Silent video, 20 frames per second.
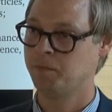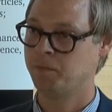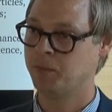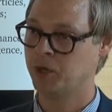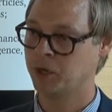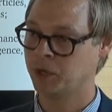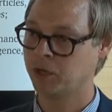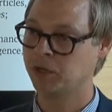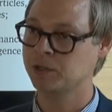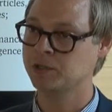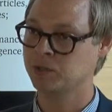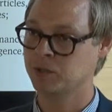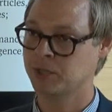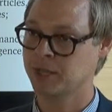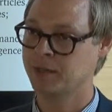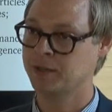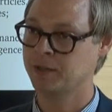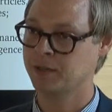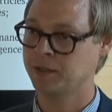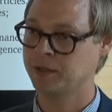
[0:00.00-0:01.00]
but
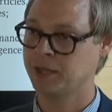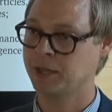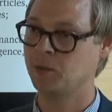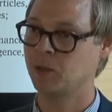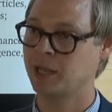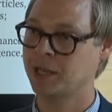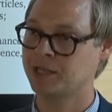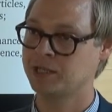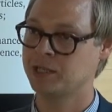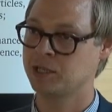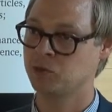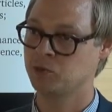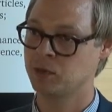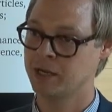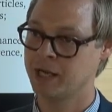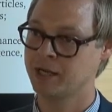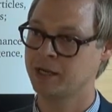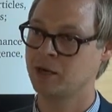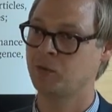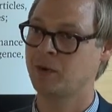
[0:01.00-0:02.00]
altogether they will actually
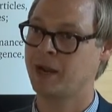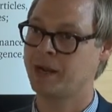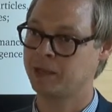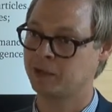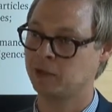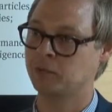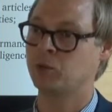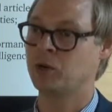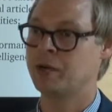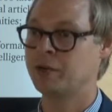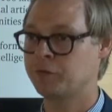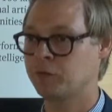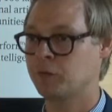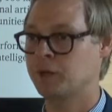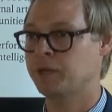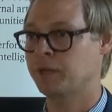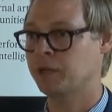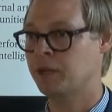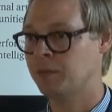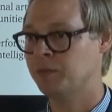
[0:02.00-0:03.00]
create a radical breakthrough
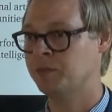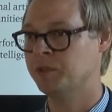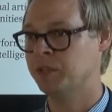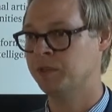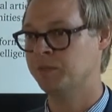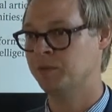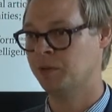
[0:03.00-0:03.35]
in the company